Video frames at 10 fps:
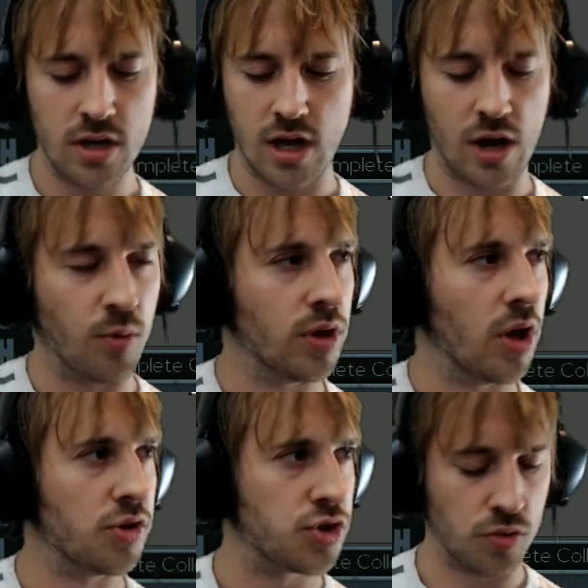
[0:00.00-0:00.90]
I will
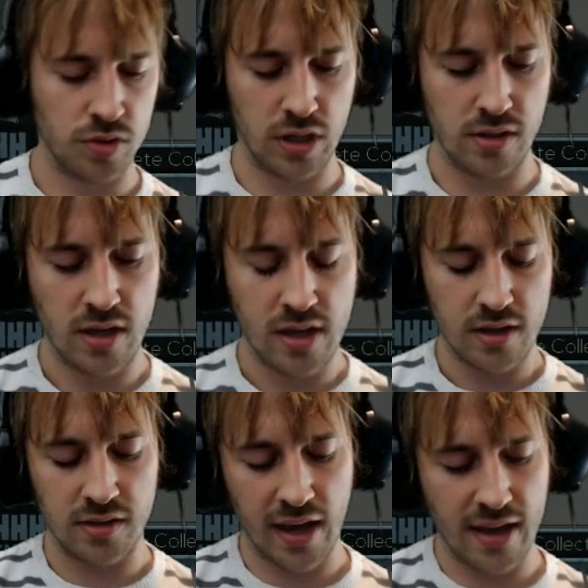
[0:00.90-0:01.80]
also need
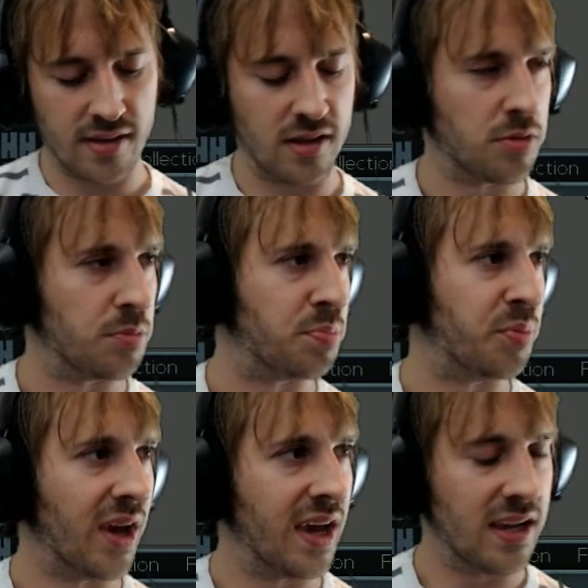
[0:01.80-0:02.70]
get
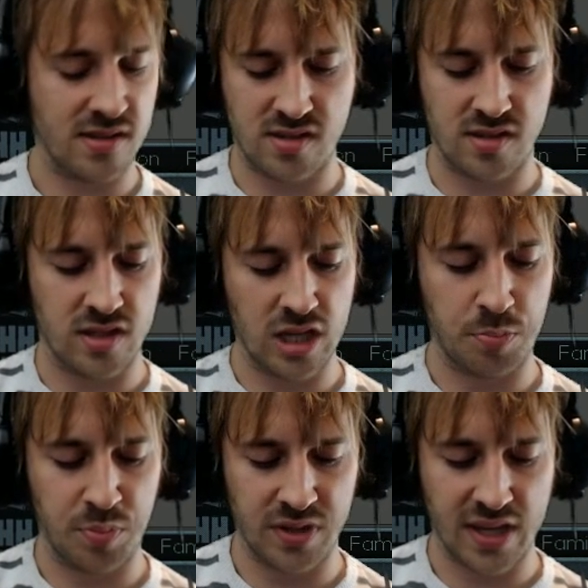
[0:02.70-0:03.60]
base
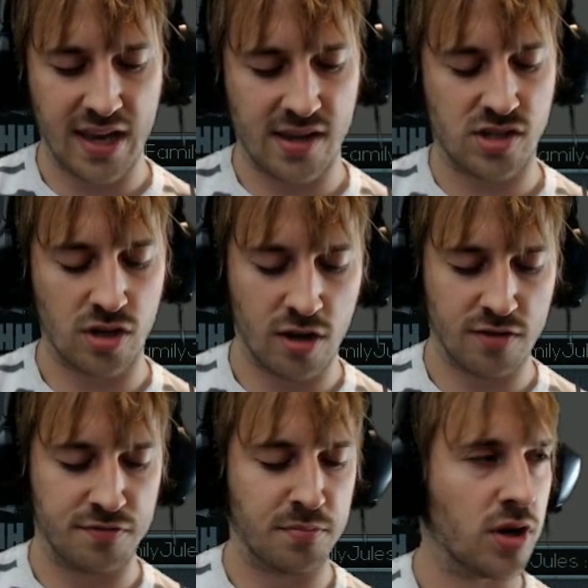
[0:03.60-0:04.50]
DPS
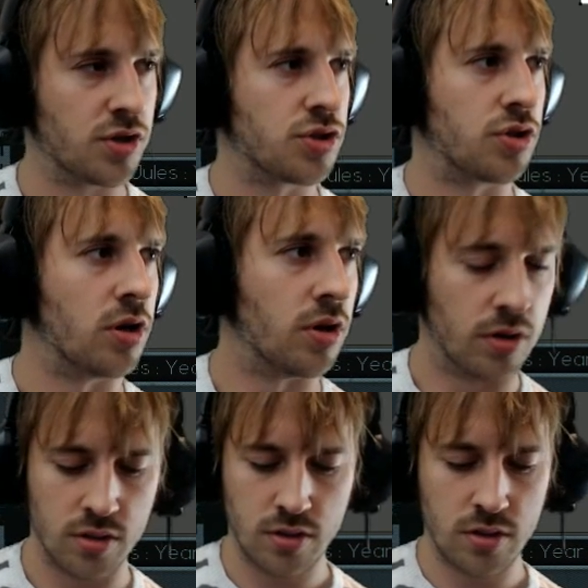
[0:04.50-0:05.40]
of monster.
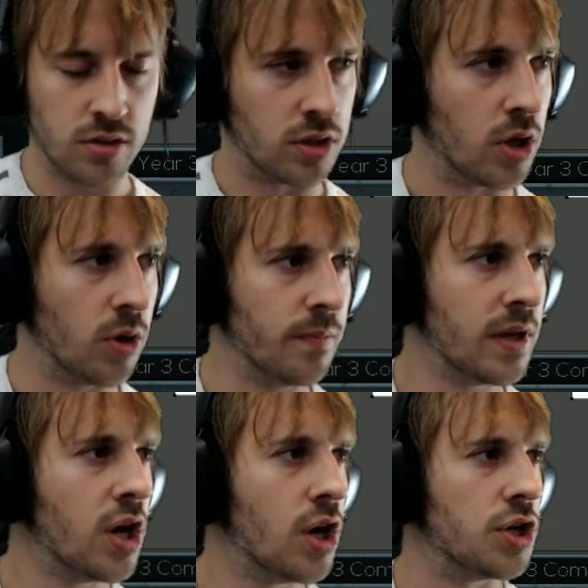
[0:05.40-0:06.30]
You know,
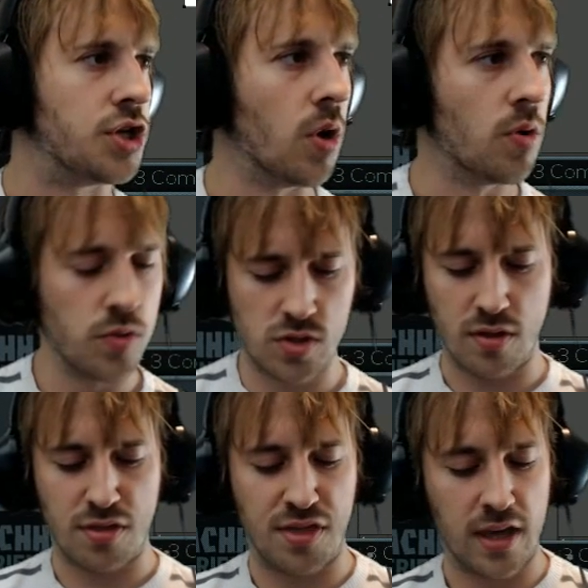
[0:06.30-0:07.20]
those
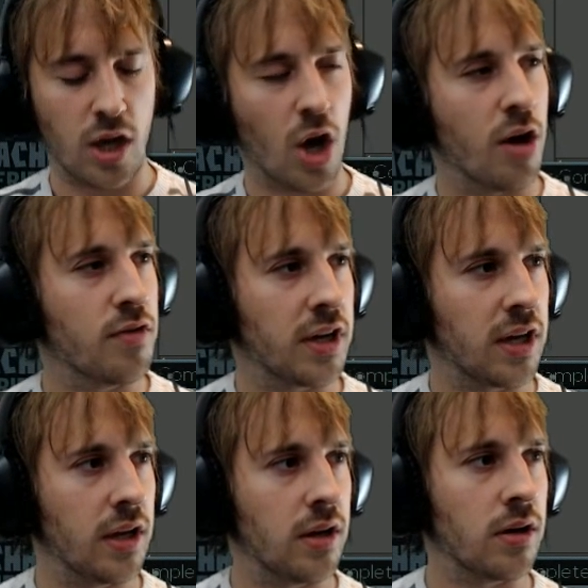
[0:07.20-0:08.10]
thing over
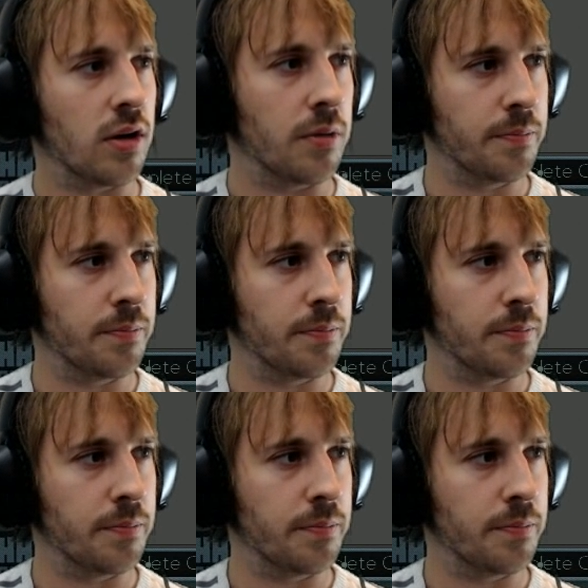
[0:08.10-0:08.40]
here,